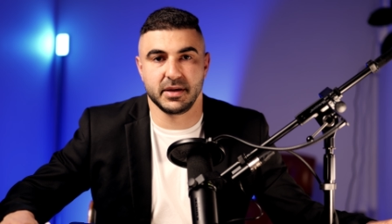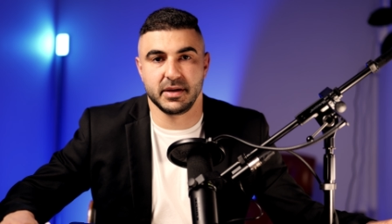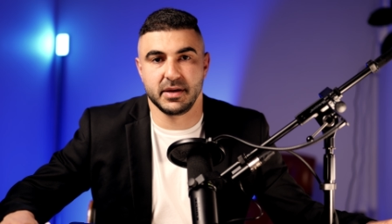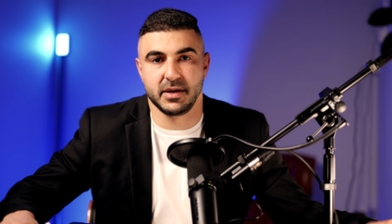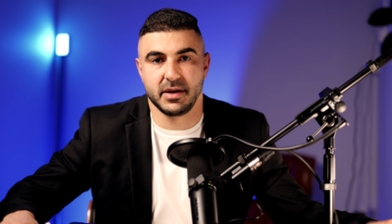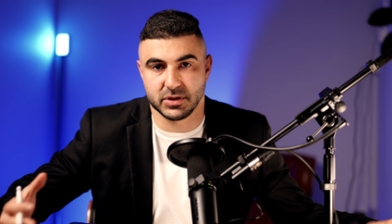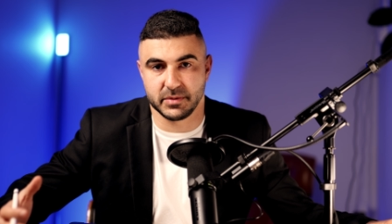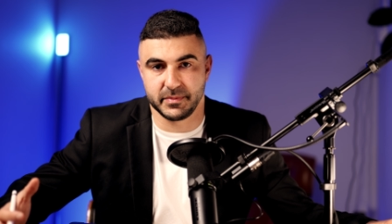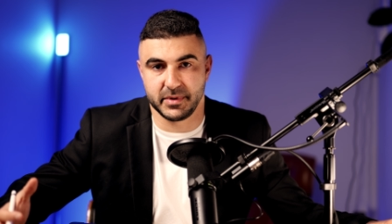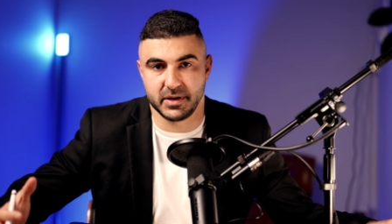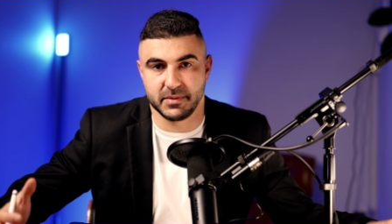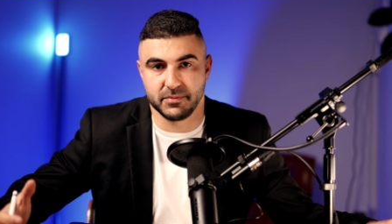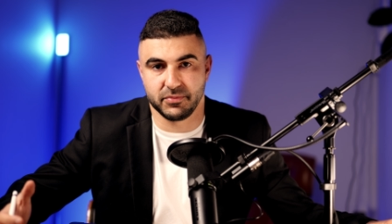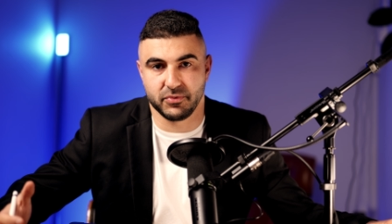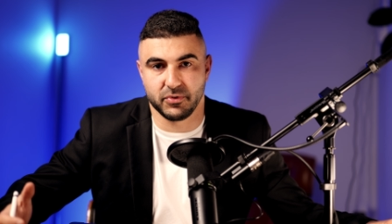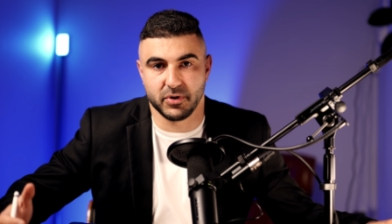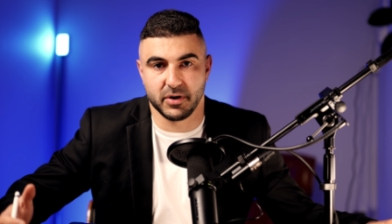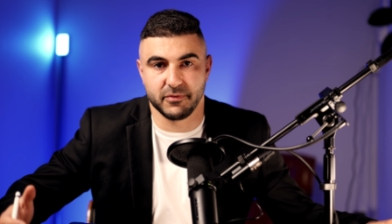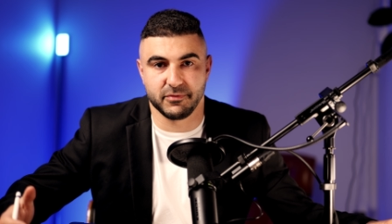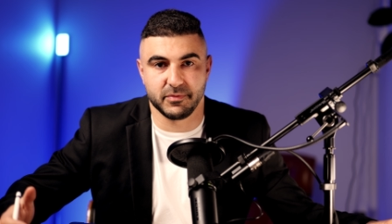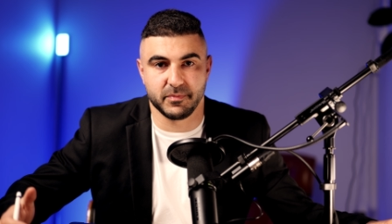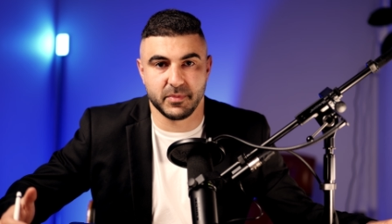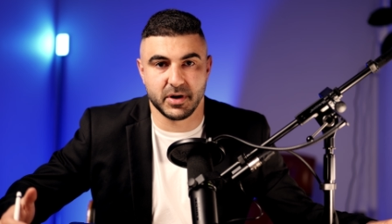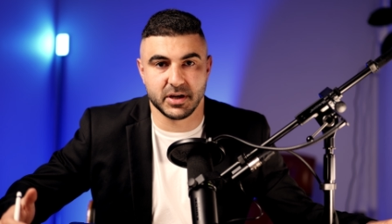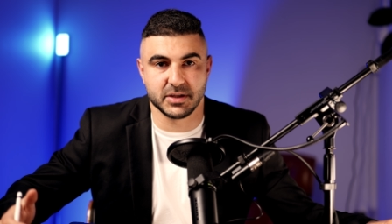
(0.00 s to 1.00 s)
important for
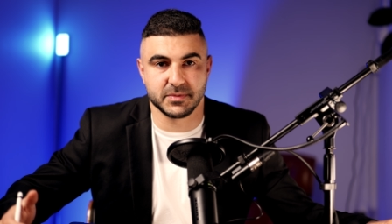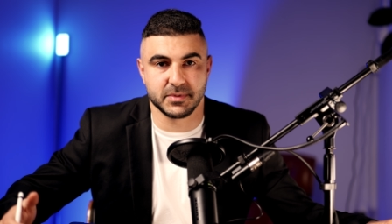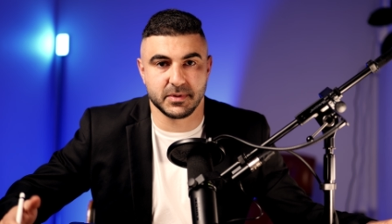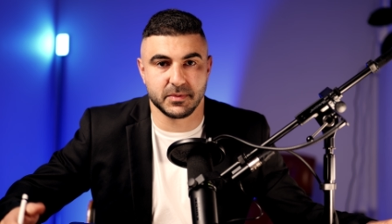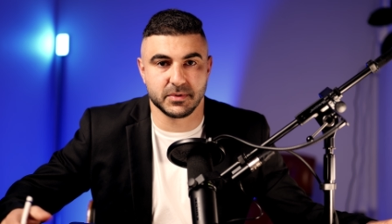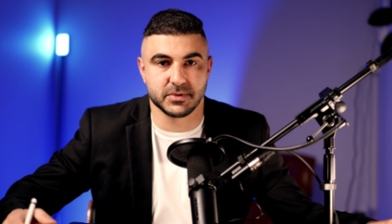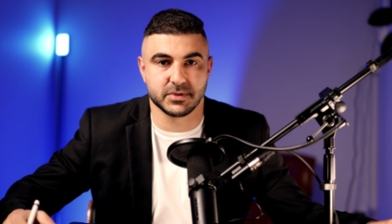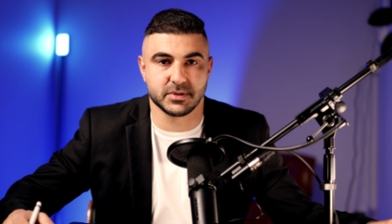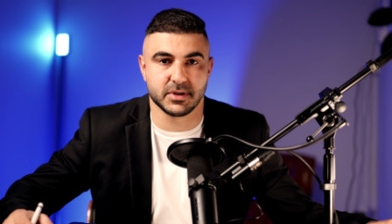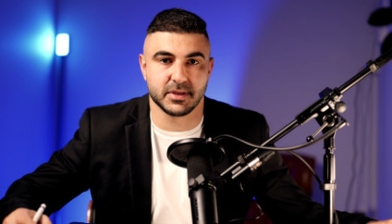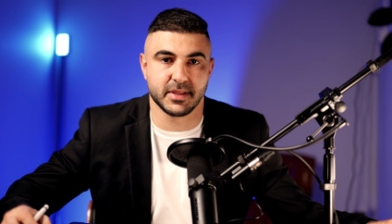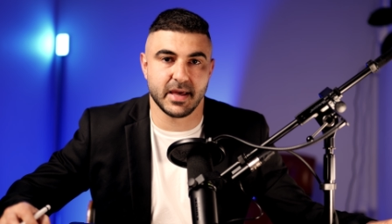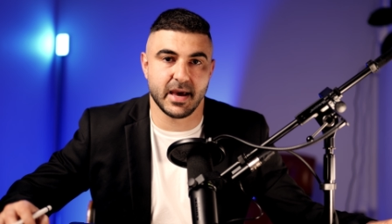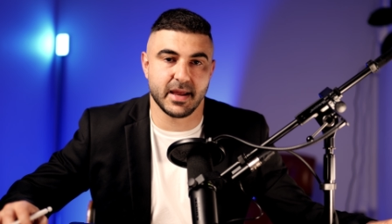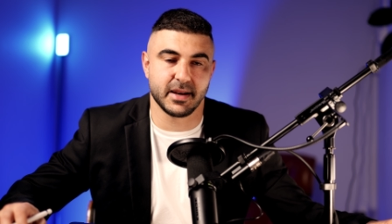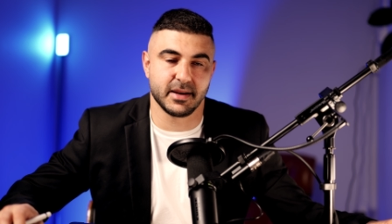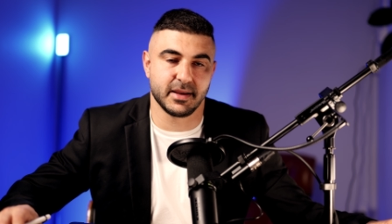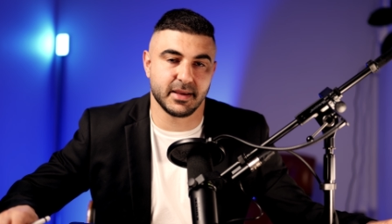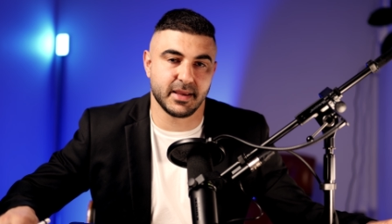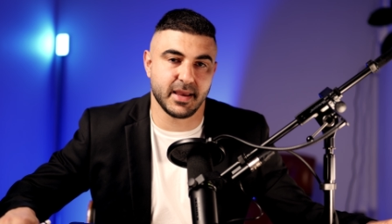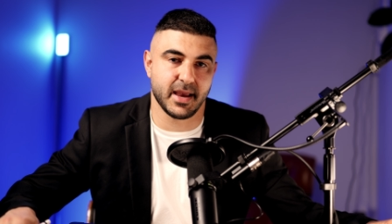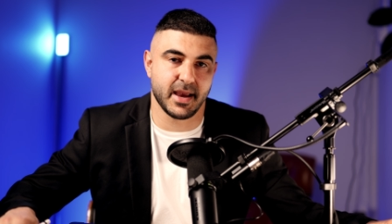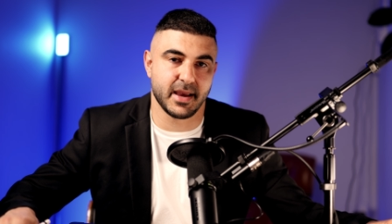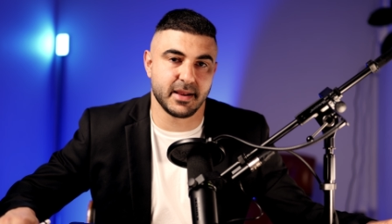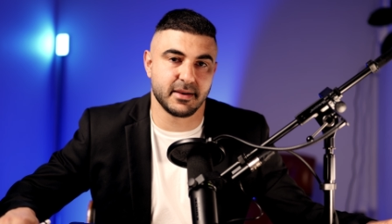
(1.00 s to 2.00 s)
most people, so that
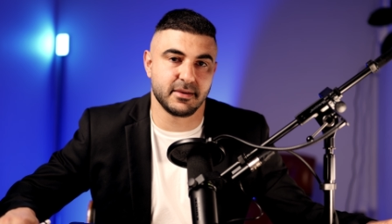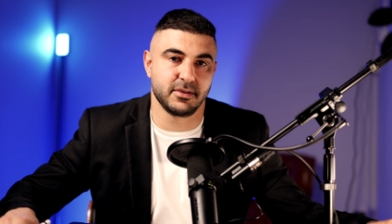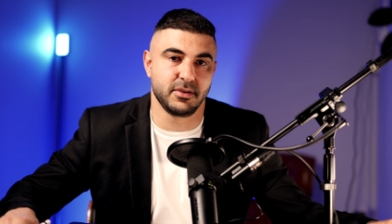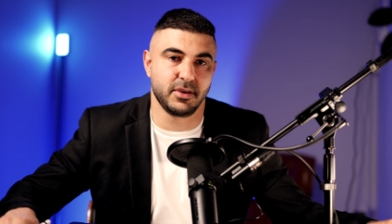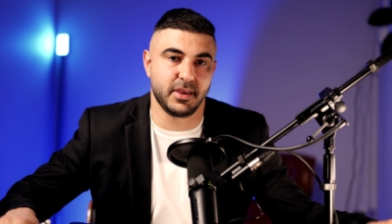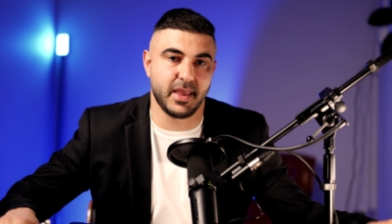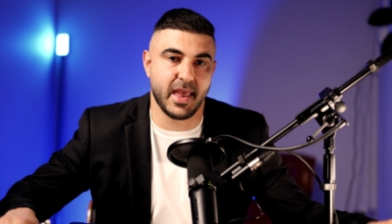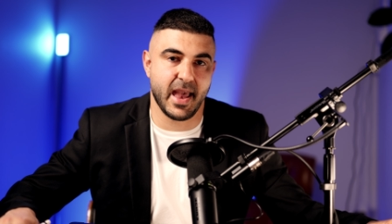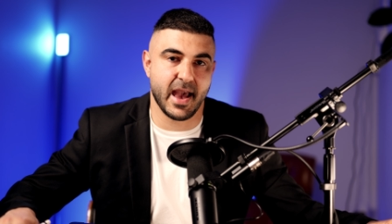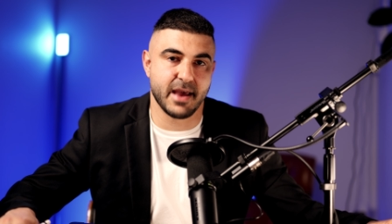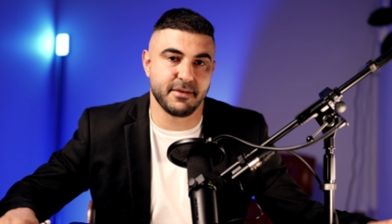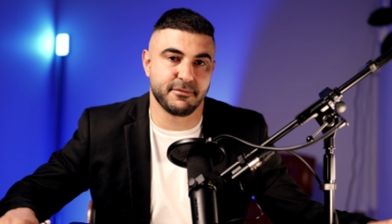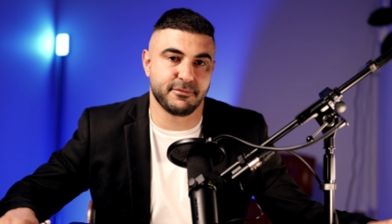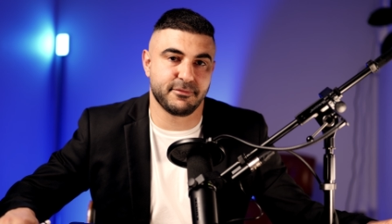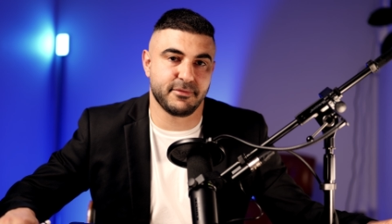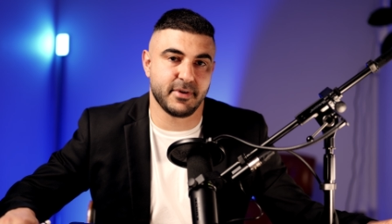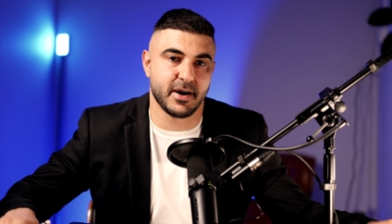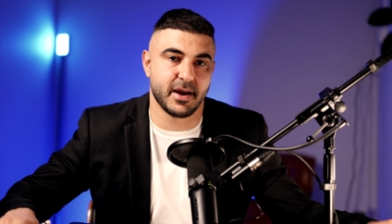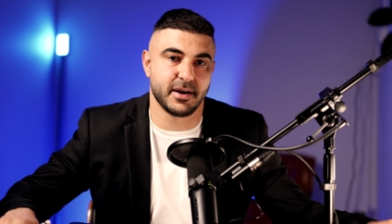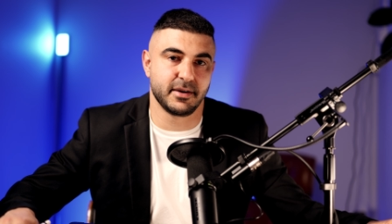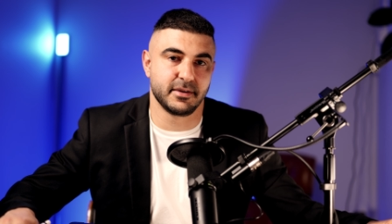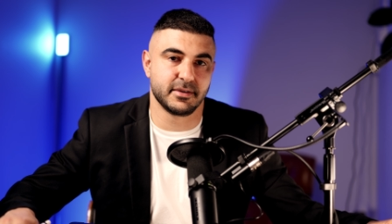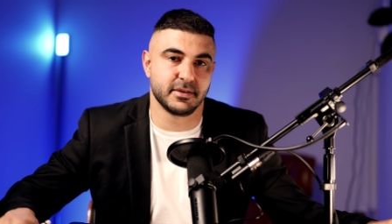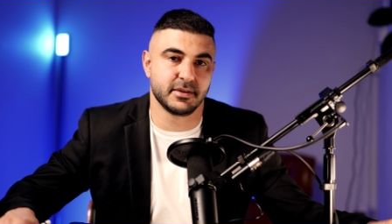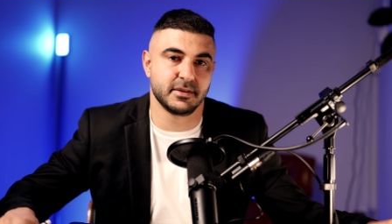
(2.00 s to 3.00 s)
again you can
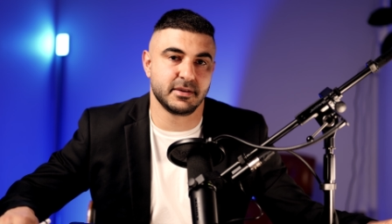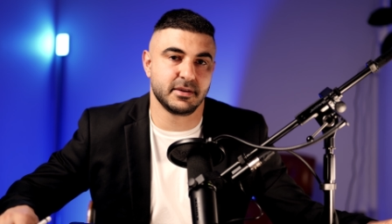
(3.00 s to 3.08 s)
fund